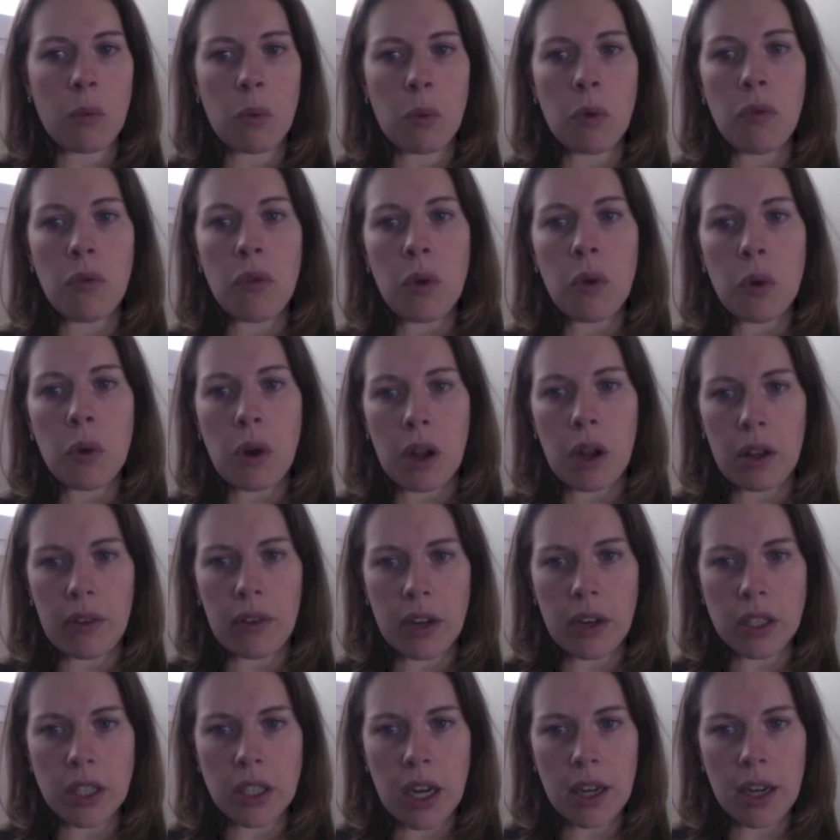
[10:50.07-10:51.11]
reviewed all of
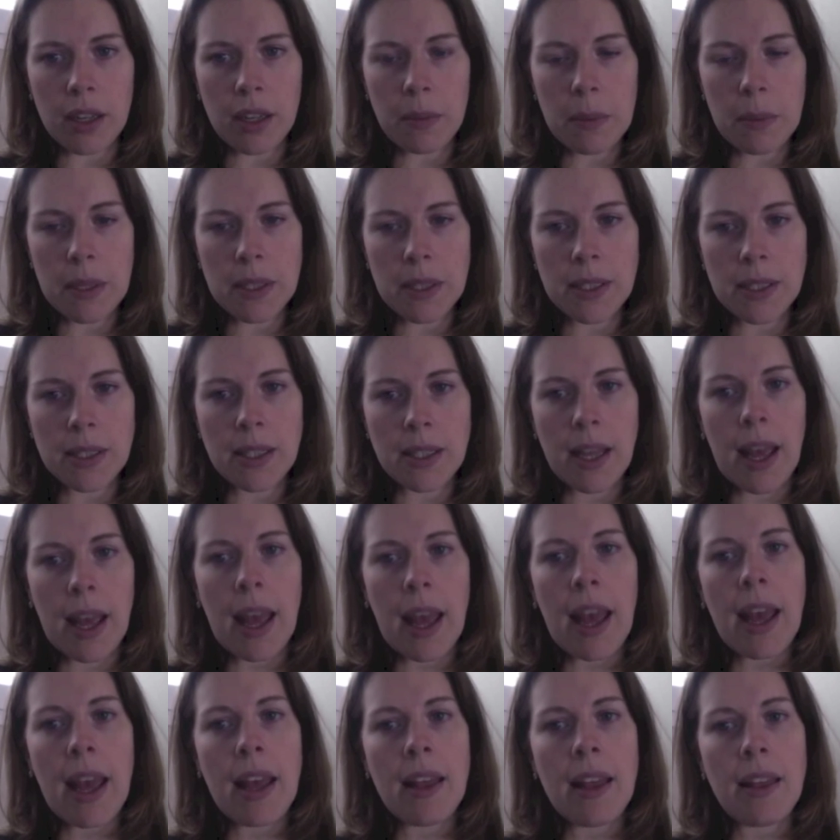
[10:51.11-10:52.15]
our documents
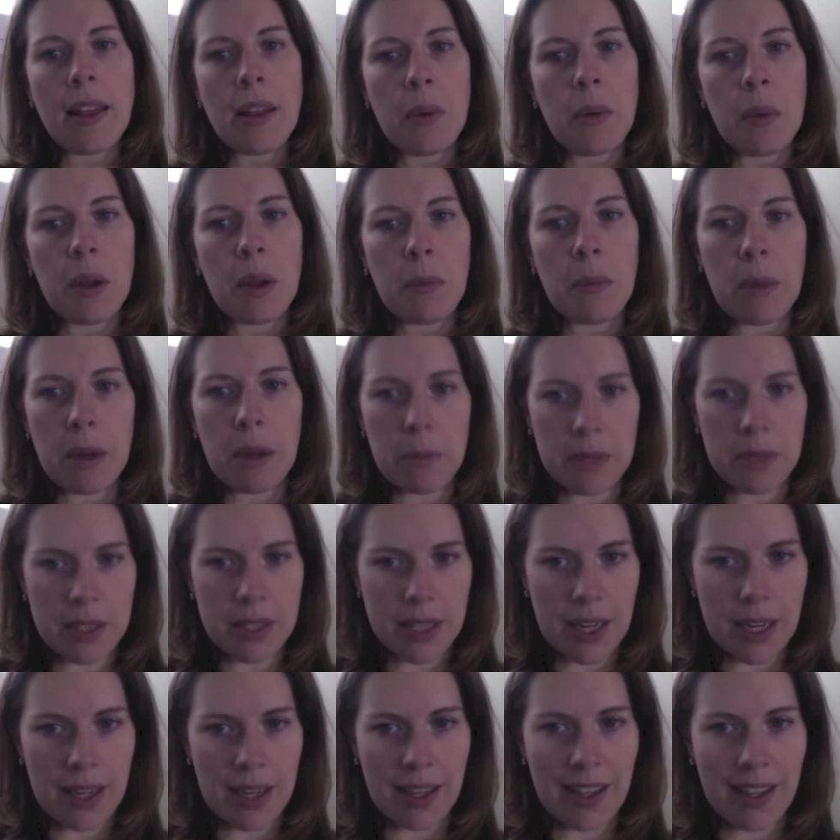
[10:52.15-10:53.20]
and that we had made a
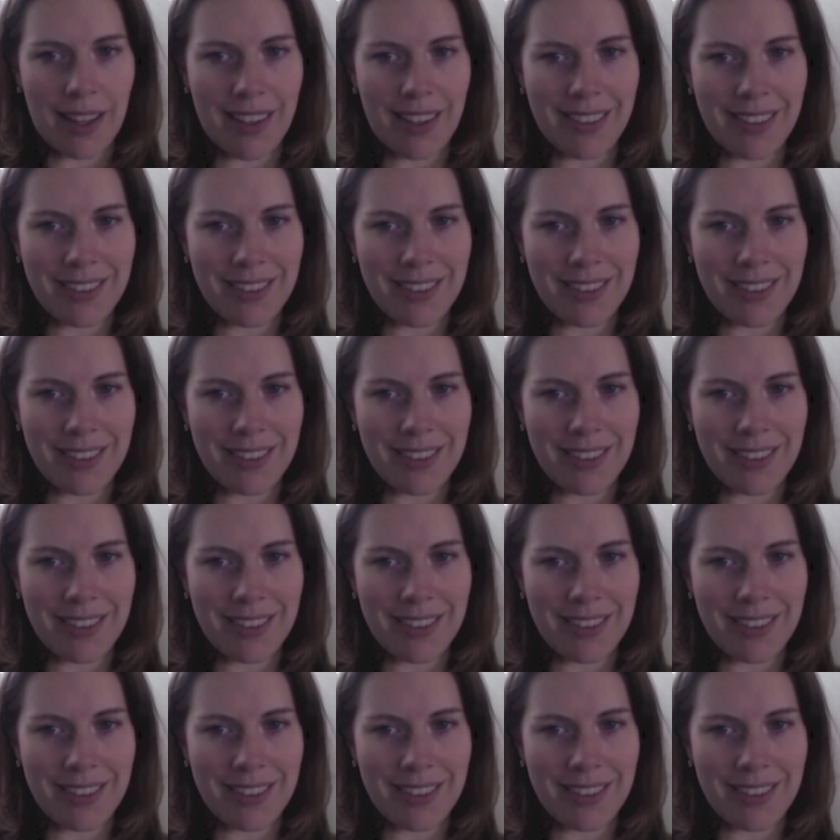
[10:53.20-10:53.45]
mistake.